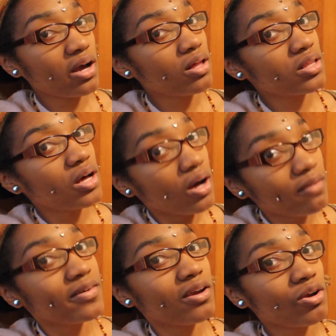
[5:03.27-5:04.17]
health
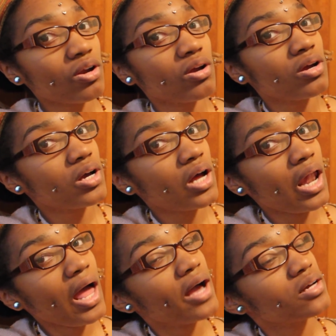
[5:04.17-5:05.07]
of your
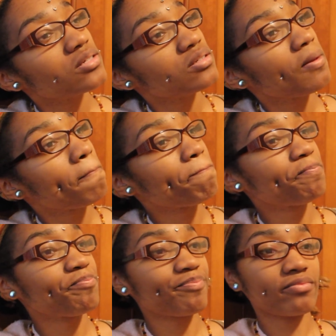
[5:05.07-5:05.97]
locks.
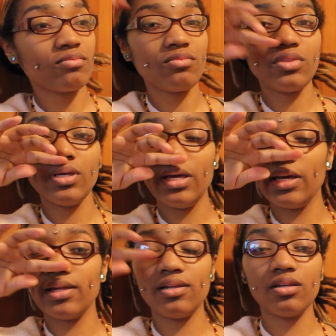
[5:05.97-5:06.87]

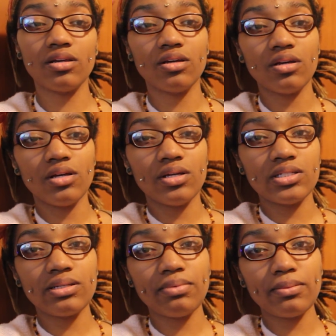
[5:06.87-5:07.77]
And
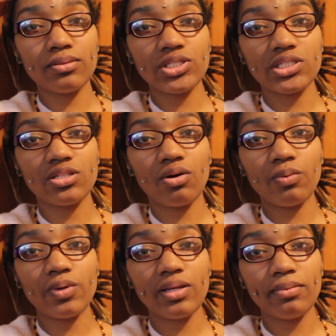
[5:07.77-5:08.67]
some people just
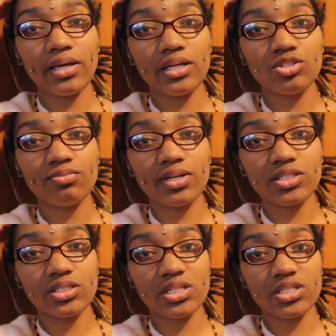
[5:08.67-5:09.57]
don't really pay too
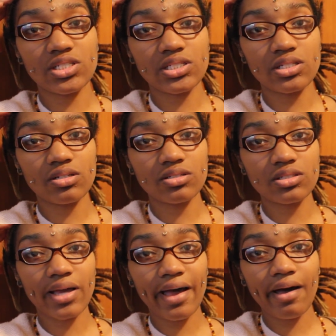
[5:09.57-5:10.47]
much attention to their
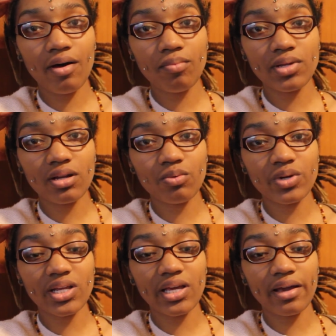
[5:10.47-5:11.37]
scalp. They don't
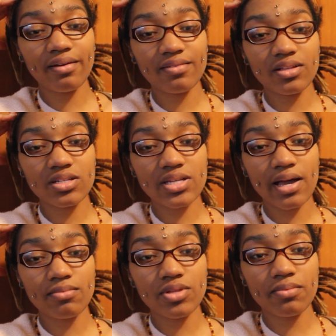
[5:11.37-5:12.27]
really care for their
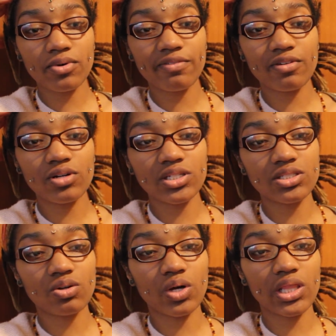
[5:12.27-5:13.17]
scalp. They're more
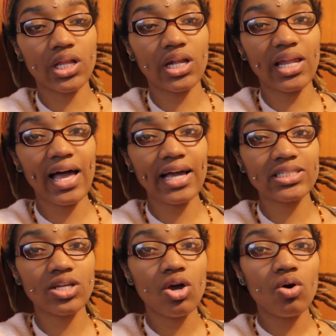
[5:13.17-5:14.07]
focused on the
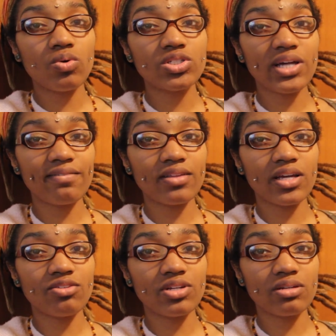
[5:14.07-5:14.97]
locks, which I feel
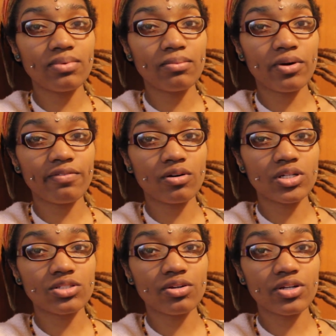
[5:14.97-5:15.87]
like you need to be more
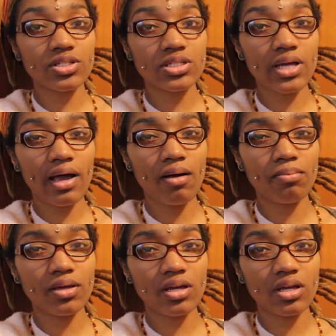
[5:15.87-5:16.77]
focused on your scalp,
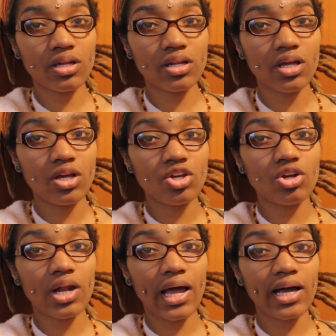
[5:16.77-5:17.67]
and
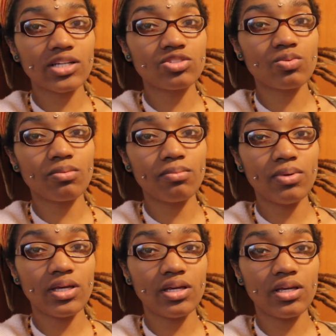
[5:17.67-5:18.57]
your locks will
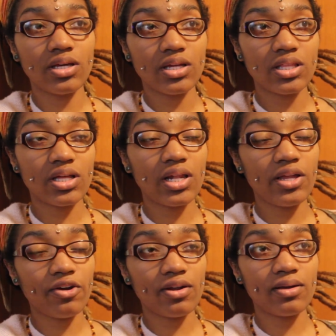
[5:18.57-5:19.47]
be,
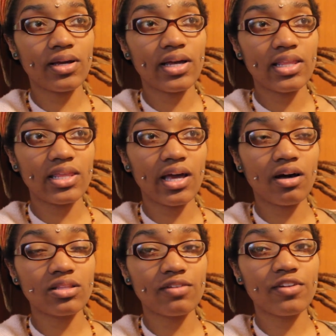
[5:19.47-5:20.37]
the
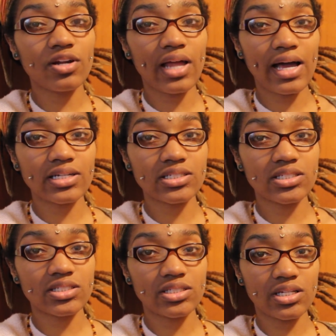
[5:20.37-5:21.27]
health of your locks
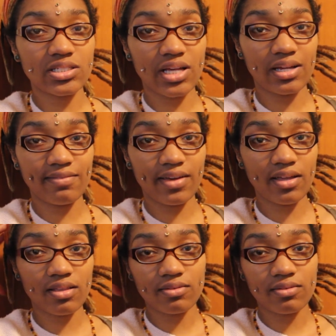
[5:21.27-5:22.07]
is a side effect.